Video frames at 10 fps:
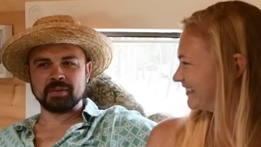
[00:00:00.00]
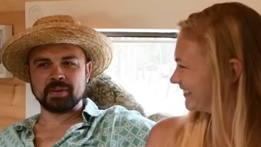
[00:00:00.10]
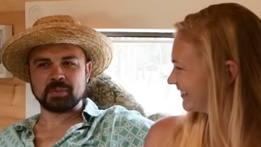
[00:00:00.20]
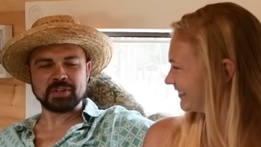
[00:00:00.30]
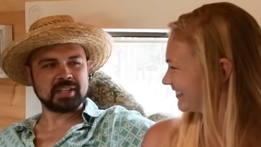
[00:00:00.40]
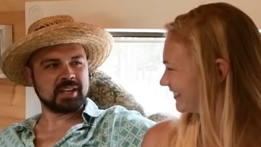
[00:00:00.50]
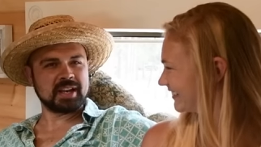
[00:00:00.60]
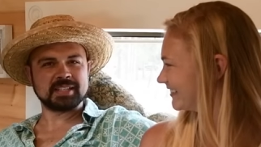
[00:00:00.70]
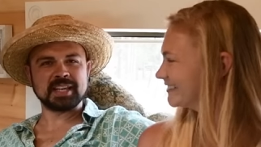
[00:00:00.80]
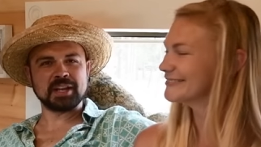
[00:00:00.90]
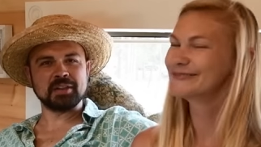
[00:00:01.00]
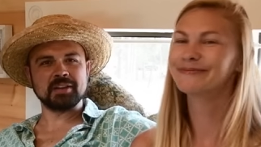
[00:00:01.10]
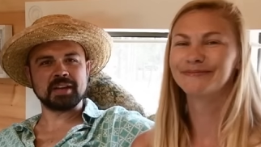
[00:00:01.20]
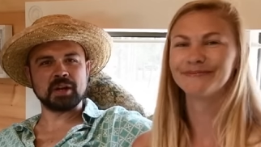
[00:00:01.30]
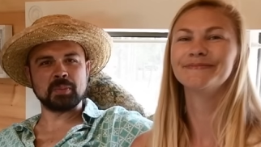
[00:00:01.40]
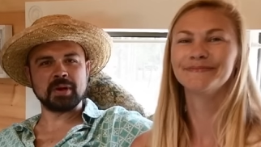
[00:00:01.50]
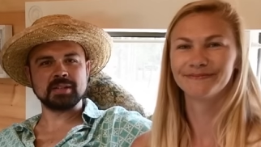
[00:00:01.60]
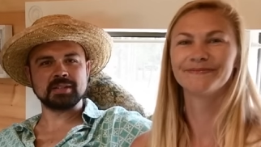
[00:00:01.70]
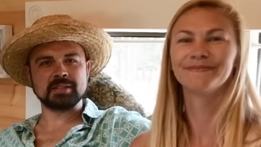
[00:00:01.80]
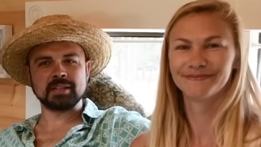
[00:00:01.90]
Speaker 1: We appreciate you guys taking a look at our
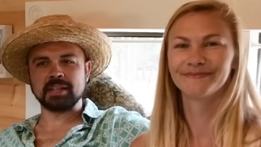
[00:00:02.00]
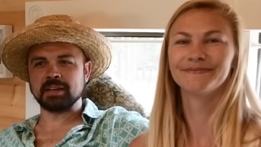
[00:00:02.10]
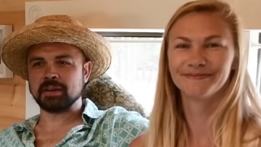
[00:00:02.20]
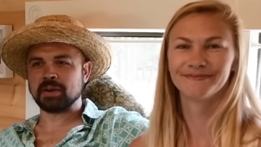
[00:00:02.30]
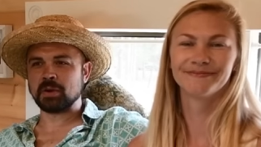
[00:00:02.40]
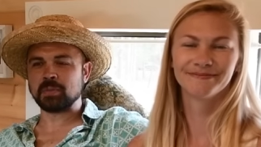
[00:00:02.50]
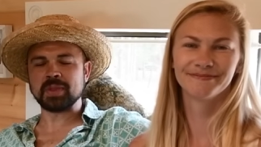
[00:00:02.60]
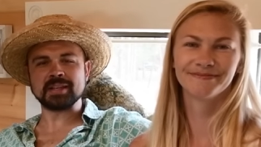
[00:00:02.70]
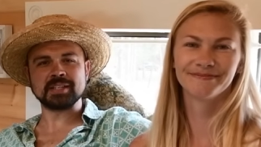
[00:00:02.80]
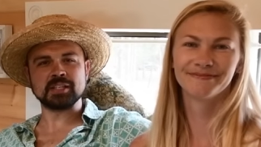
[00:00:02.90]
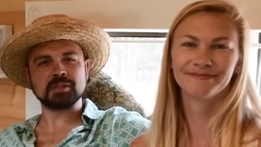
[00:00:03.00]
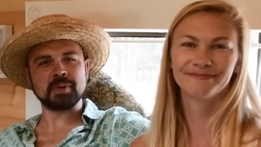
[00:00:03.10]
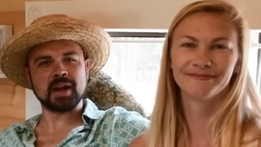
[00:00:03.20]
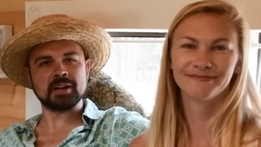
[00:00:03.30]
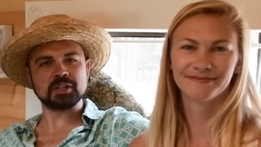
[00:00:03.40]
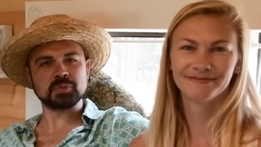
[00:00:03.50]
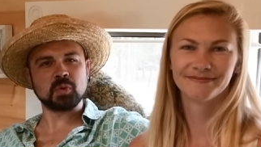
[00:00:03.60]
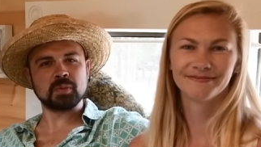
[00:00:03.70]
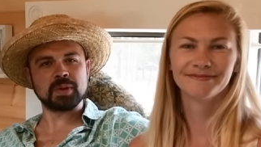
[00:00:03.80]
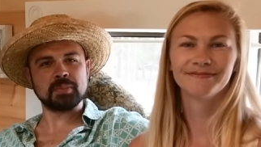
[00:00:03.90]
bus. You know, I hope this inspires
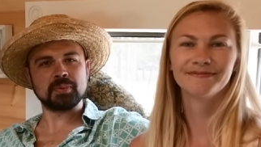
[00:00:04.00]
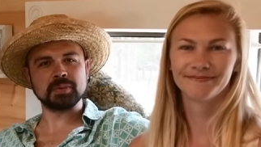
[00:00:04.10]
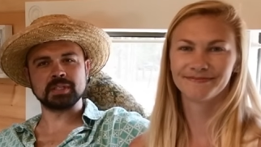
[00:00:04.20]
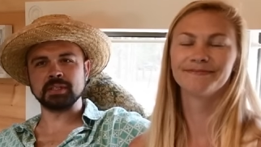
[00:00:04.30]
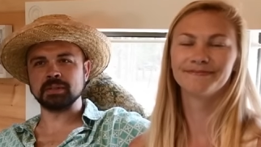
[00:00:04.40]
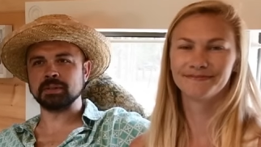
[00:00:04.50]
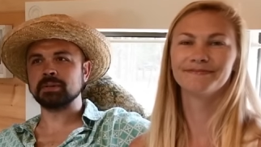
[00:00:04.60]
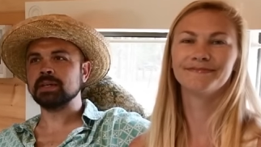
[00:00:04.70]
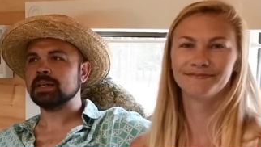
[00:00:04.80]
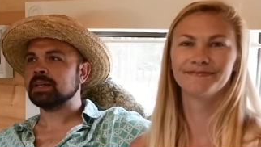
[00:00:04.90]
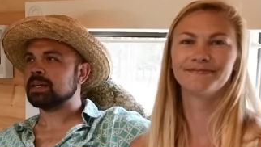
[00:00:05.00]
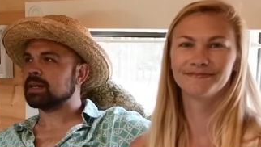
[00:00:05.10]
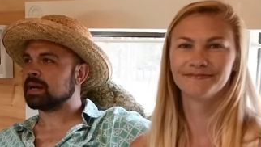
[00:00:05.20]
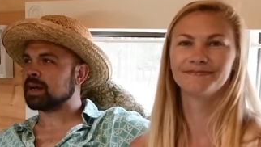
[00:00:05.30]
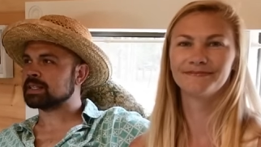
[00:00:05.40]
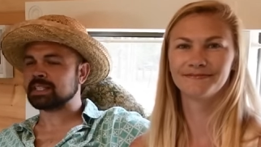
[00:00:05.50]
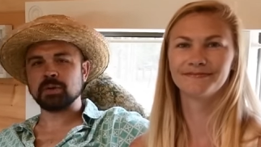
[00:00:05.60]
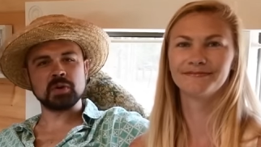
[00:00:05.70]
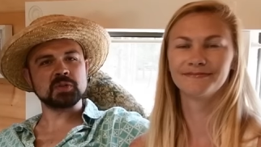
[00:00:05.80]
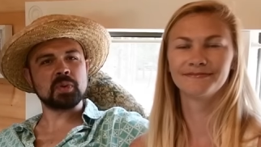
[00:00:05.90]
more people to uh, see
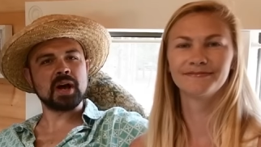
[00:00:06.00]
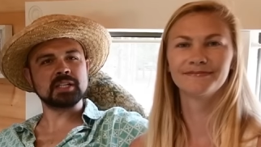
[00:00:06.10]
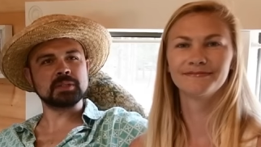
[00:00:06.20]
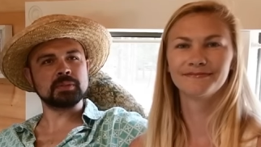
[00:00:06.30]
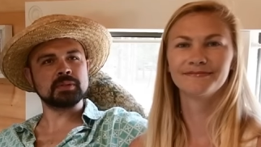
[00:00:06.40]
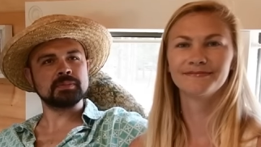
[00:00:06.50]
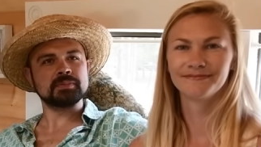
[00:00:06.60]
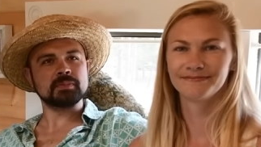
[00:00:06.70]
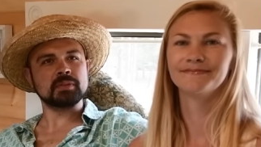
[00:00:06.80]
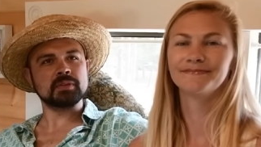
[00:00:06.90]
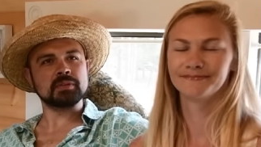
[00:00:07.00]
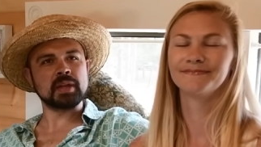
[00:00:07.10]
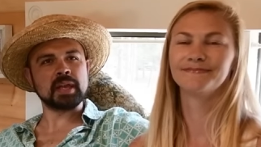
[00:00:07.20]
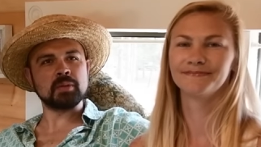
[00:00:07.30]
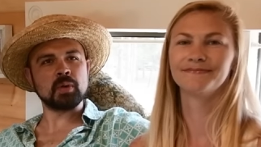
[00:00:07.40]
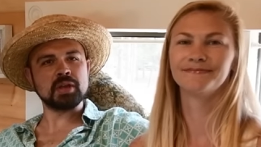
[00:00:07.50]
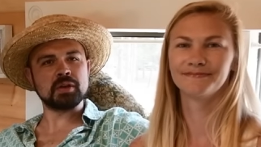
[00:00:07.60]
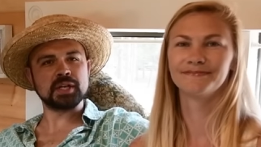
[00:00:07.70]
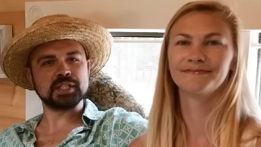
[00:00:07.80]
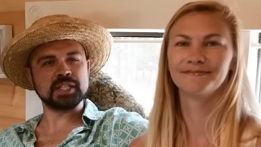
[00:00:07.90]
what's possible and what you
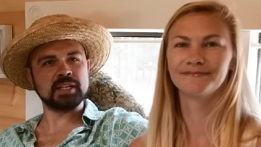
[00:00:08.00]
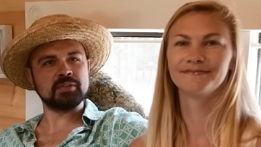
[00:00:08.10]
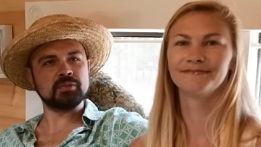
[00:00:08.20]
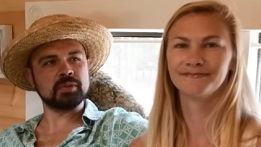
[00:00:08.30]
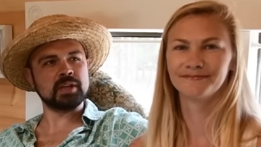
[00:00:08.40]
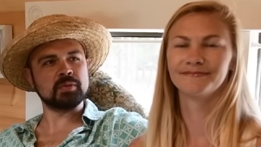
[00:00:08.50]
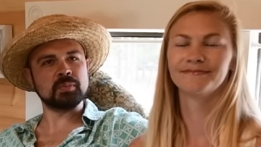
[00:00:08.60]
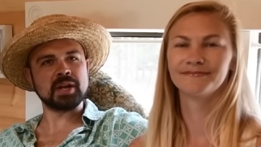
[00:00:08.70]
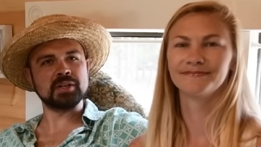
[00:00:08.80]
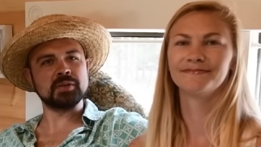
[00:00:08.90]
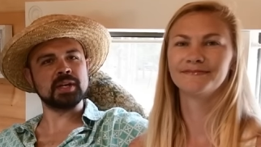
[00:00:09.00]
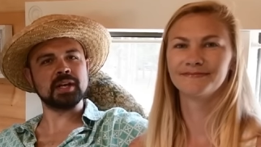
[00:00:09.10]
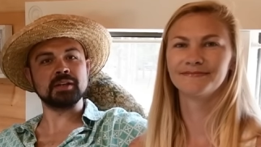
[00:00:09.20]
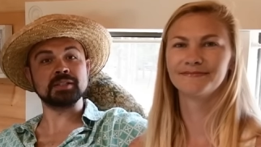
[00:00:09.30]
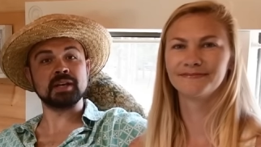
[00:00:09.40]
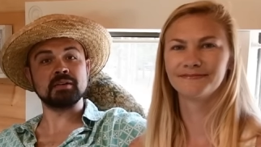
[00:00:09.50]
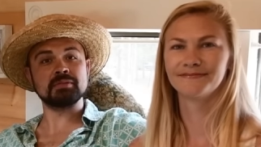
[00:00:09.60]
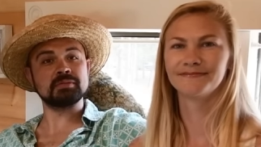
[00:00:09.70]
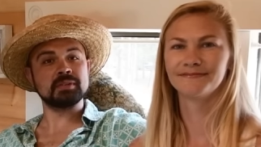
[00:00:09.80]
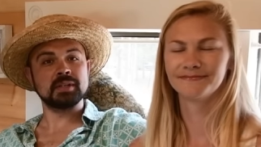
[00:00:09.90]
can achieve even by doing it yourself.
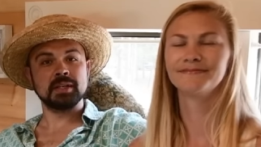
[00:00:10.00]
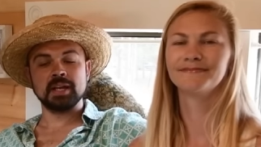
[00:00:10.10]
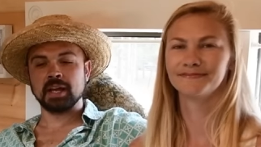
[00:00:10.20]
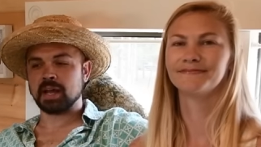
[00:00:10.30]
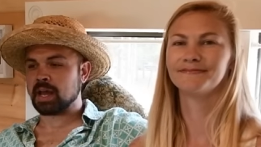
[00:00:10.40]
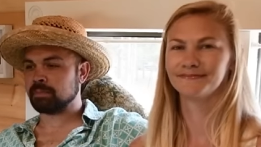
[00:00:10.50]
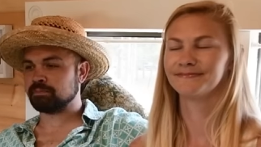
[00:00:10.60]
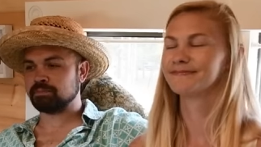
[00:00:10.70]
Uh,